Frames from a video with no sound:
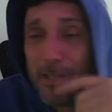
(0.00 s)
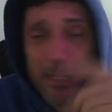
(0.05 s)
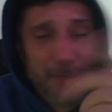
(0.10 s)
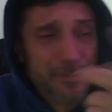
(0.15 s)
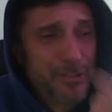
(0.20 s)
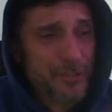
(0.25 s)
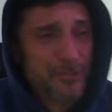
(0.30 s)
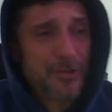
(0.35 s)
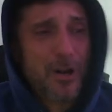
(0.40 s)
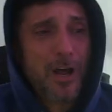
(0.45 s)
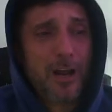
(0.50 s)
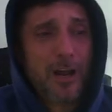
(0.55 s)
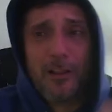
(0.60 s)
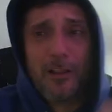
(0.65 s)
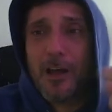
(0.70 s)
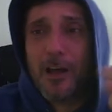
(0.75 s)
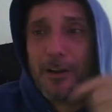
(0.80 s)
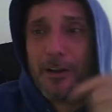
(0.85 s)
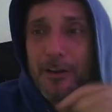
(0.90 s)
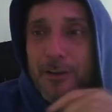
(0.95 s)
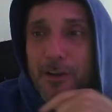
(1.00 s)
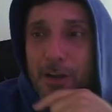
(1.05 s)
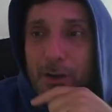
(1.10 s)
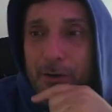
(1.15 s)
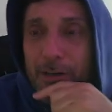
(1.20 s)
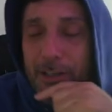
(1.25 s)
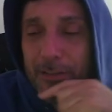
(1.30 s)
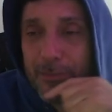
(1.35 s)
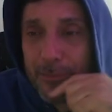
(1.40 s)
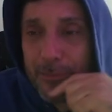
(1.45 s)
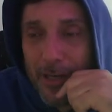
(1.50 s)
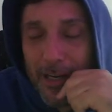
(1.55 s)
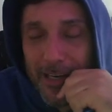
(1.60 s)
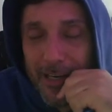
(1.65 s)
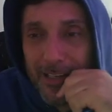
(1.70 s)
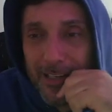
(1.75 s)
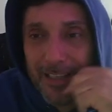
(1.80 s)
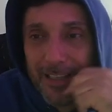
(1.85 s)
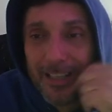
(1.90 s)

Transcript: it's just not a lot of notice, right?